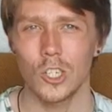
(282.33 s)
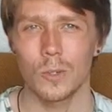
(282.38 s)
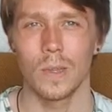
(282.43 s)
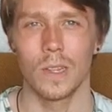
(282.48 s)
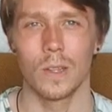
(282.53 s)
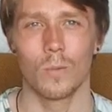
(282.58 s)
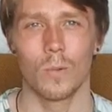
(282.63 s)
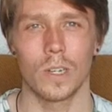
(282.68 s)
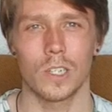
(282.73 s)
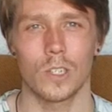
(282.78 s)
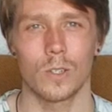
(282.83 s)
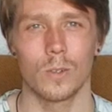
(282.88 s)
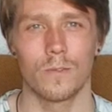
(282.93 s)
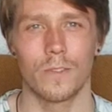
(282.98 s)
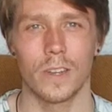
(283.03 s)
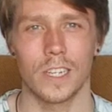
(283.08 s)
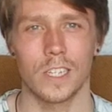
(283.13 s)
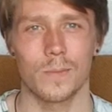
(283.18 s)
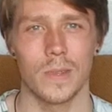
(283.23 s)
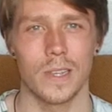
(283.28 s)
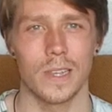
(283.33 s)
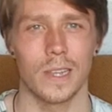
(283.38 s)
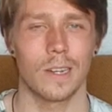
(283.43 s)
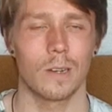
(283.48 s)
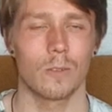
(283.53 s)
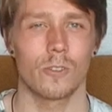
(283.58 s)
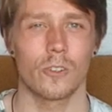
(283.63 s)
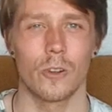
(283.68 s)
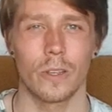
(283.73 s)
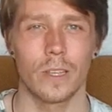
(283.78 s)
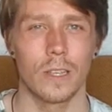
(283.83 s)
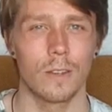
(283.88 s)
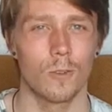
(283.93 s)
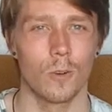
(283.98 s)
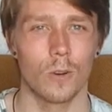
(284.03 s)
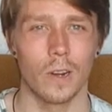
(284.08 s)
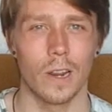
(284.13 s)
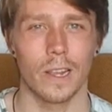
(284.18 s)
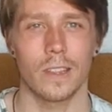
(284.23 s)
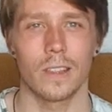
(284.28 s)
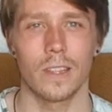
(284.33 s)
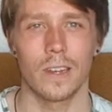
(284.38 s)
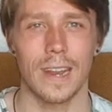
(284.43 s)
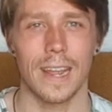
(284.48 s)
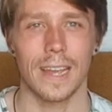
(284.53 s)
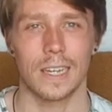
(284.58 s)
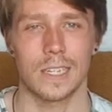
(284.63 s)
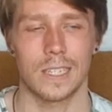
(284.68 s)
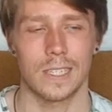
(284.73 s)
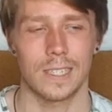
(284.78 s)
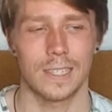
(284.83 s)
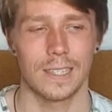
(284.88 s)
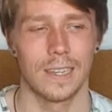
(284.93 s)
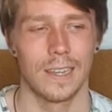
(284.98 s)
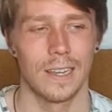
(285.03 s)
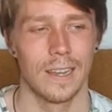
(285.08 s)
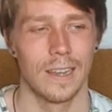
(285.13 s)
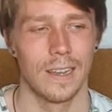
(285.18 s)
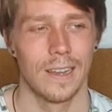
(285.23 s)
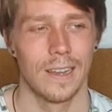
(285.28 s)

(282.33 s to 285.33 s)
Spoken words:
be the ones who fix me. And I was looking for the next